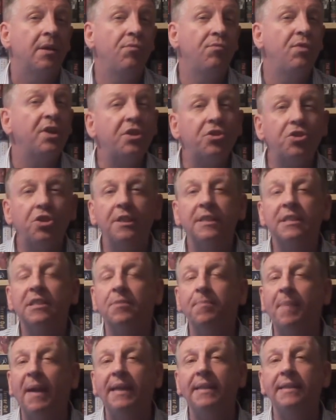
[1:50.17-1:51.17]
Richard
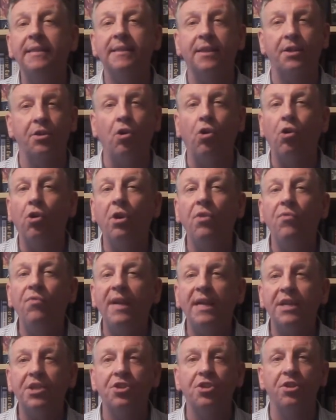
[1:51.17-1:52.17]
Spence and all the
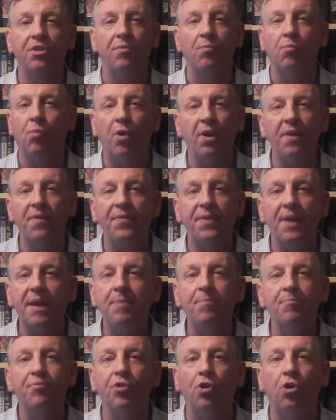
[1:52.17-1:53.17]
rest of them, what have
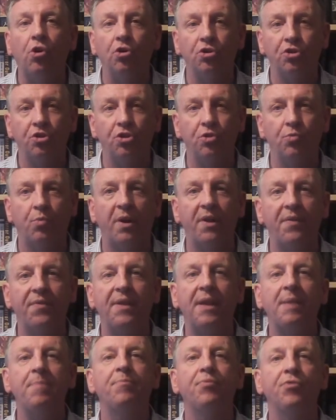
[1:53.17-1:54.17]
they brought us? What have
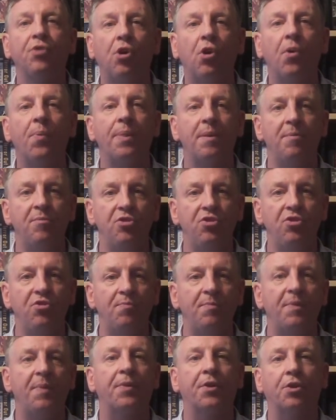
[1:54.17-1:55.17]
they brought the
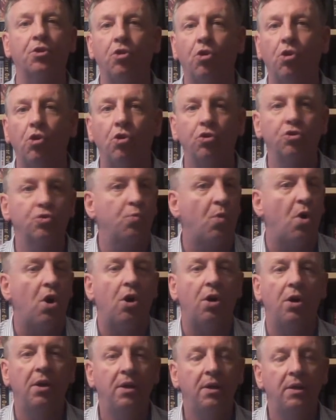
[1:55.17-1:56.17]
movement, the cause?
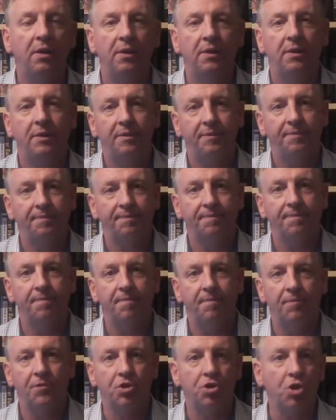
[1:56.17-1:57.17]
What?
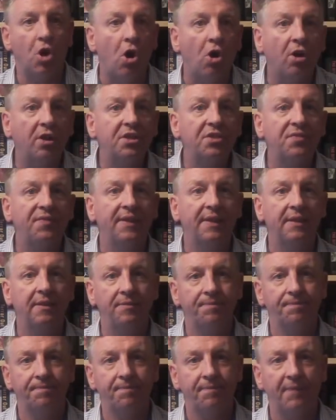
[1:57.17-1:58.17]

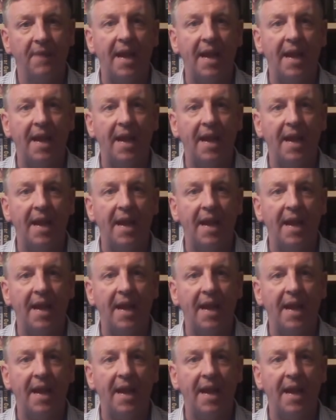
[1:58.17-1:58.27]
Charlottesville?